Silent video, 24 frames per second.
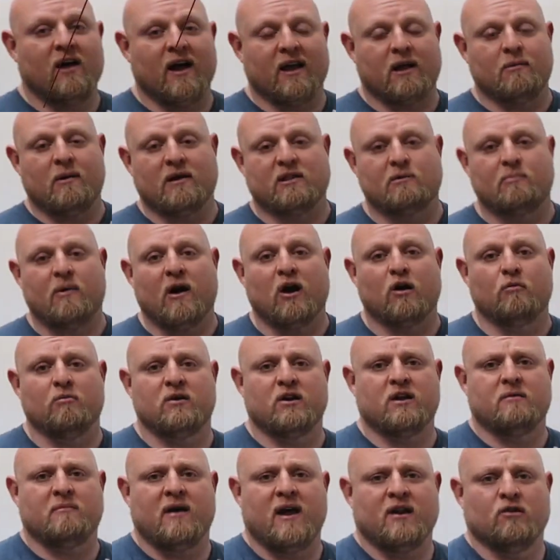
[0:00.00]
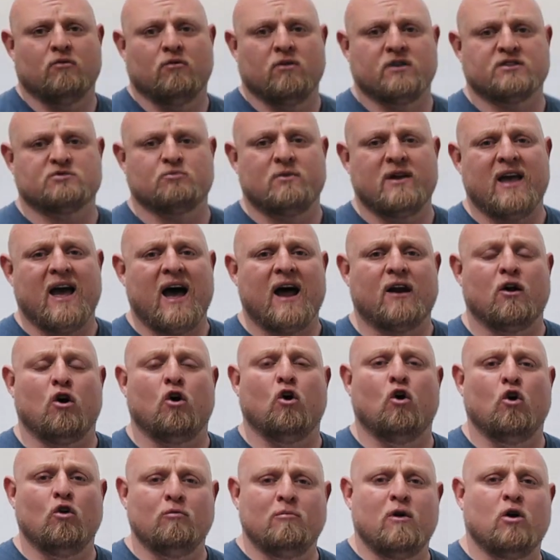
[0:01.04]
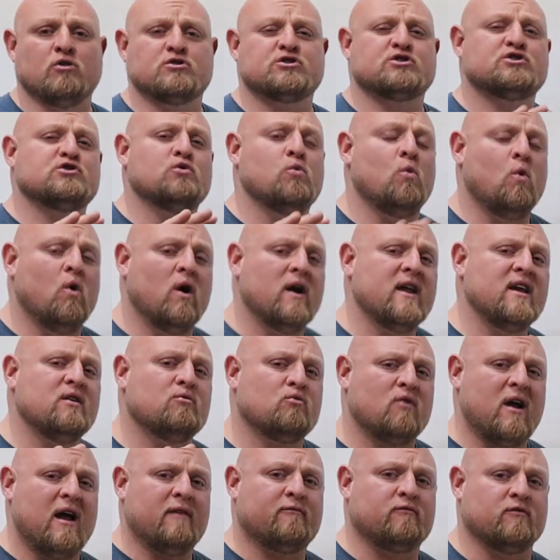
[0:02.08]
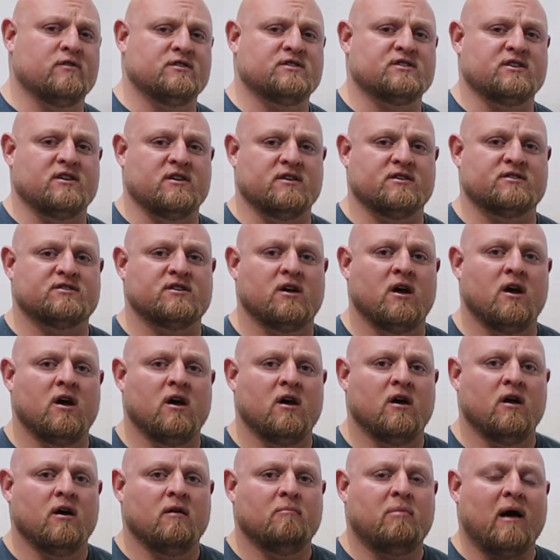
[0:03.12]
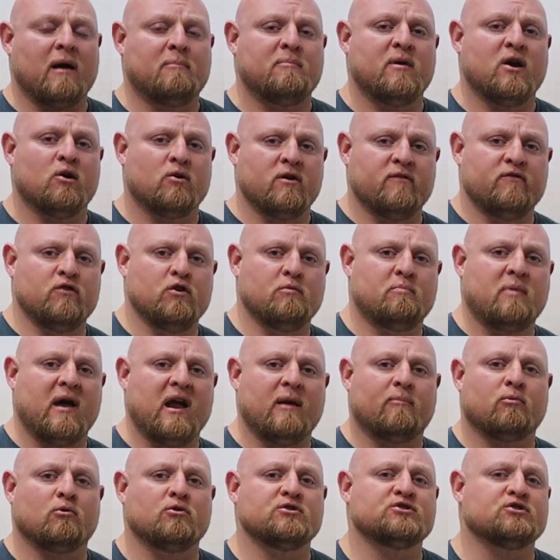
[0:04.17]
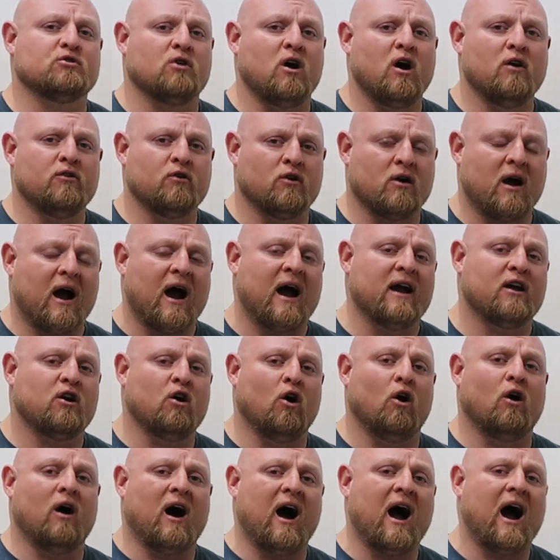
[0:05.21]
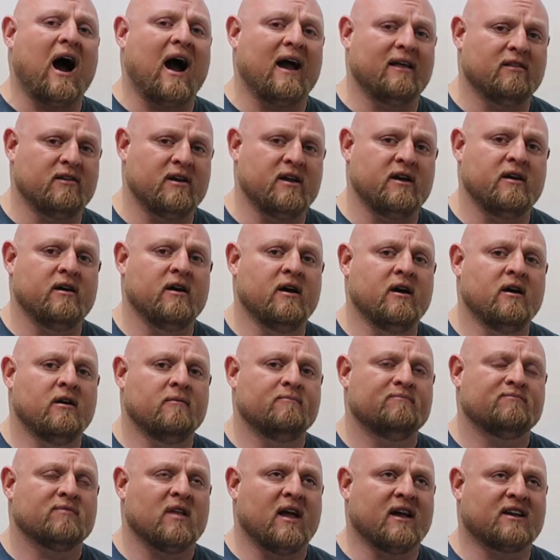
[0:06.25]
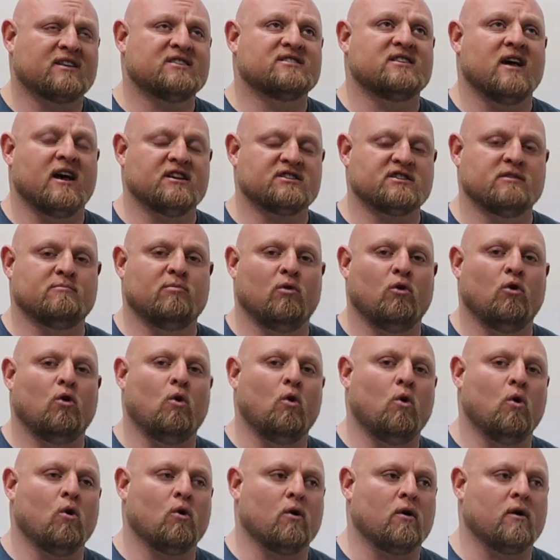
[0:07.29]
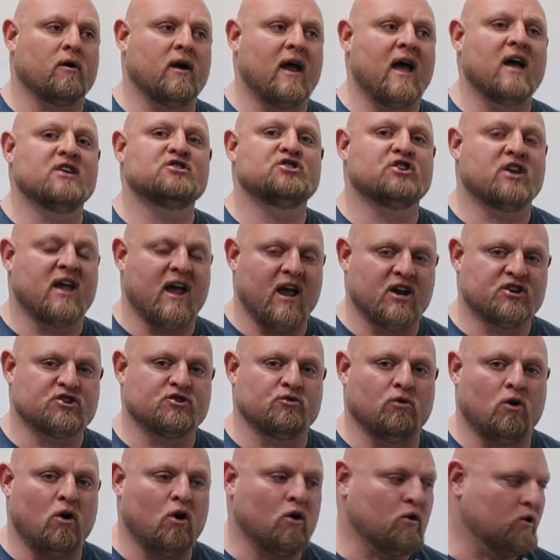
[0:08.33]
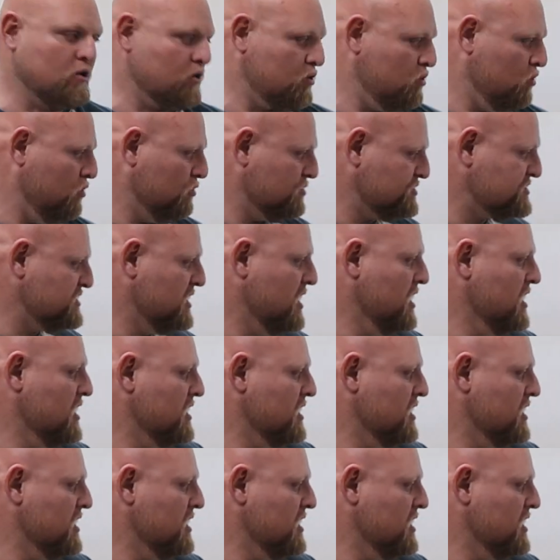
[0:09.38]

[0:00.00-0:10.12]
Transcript: like about the power building manual is we had almost 20 references by peer-reviewed papers or other I call highly accessible or educational articles